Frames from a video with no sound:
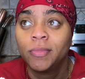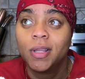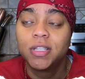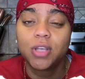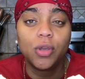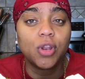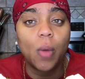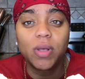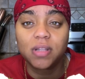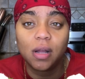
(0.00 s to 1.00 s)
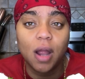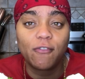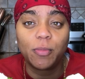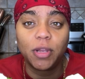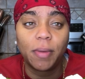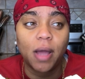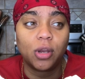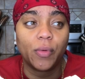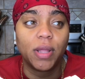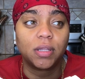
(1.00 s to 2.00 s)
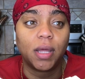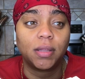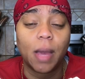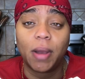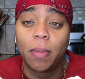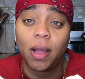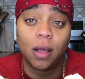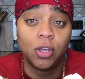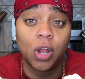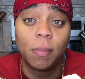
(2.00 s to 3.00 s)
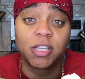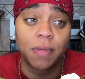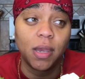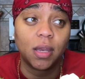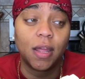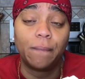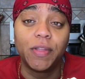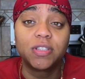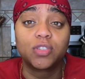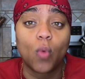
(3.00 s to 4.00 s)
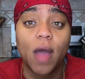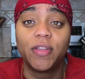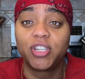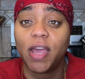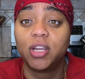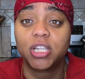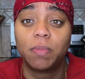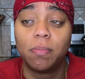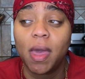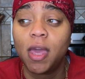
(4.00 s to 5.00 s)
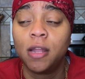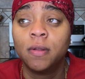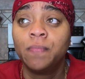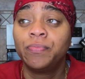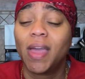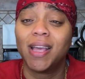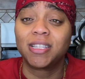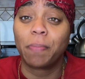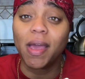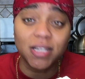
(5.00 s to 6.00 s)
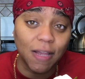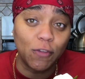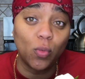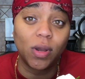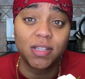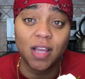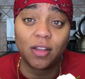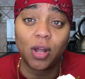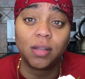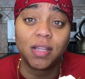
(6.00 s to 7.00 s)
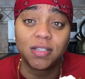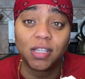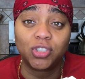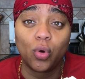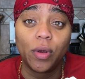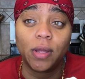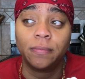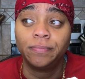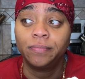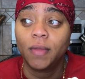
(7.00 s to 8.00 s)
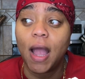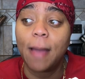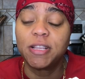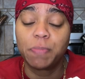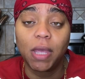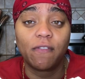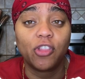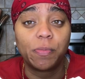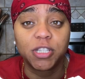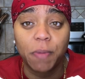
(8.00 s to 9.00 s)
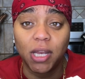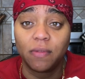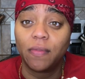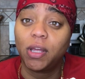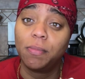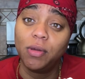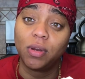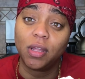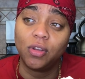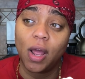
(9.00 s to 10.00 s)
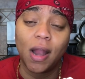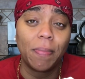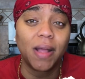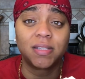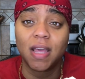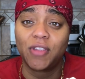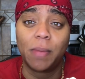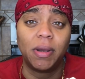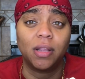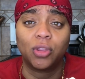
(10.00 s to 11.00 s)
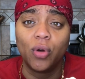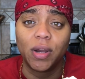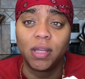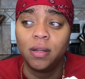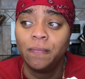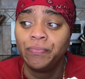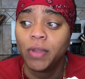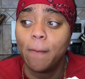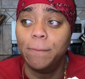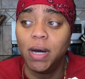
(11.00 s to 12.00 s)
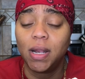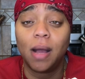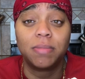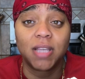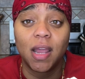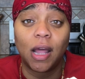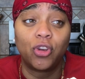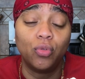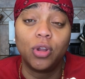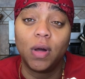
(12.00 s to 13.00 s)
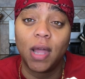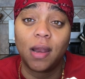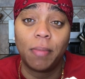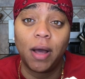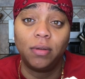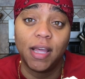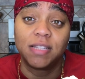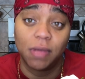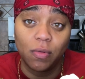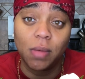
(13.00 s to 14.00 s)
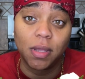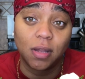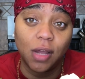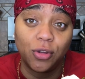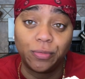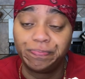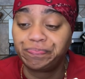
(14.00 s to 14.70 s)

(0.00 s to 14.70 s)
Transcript: So, you know, I wasn't uncomfortable about it or anything like that, but I'm like, you know, I'm explaining to him this is why the changes should be made, especially if you want to tell an authentic story. I'm speaking from the perspective of the community. You know? And I'm not saying that I'm an authority, but I'm saying I do know a lot about lesbian women. I do.